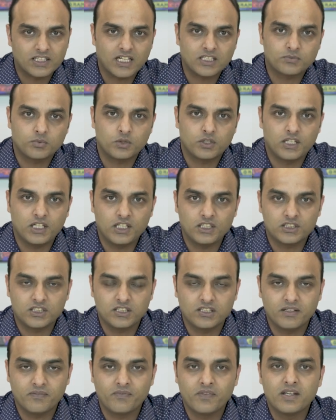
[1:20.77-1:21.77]

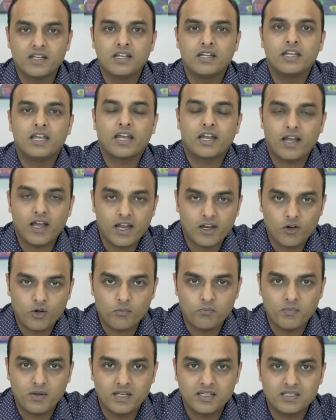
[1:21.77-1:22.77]
transportation,
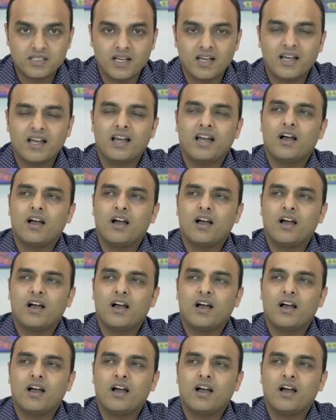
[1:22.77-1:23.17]
equipment.